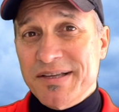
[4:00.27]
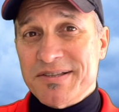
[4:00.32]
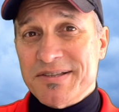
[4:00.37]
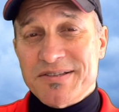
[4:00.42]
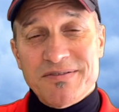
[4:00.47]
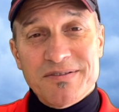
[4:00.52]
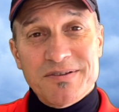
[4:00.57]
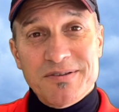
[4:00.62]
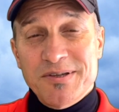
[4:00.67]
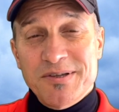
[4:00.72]

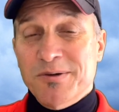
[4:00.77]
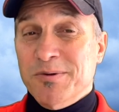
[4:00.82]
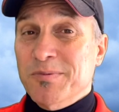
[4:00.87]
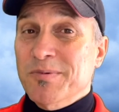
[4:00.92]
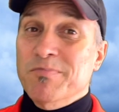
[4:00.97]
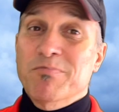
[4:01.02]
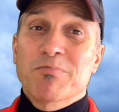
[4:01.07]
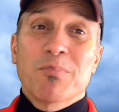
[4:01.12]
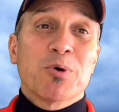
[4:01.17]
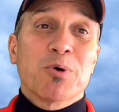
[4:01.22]
you know,
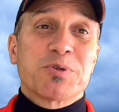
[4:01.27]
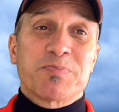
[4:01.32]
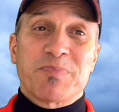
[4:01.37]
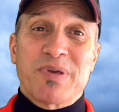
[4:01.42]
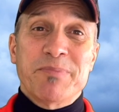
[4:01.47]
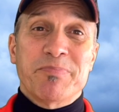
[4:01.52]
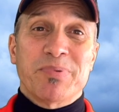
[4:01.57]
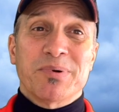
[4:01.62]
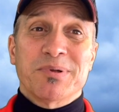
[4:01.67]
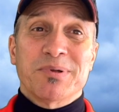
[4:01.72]
most
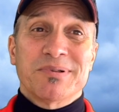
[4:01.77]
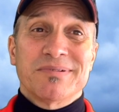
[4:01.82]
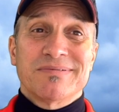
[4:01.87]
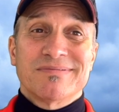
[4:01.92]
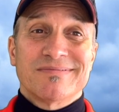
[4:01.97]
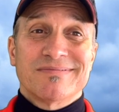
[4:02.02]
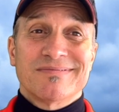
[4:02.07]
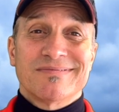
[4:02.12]
people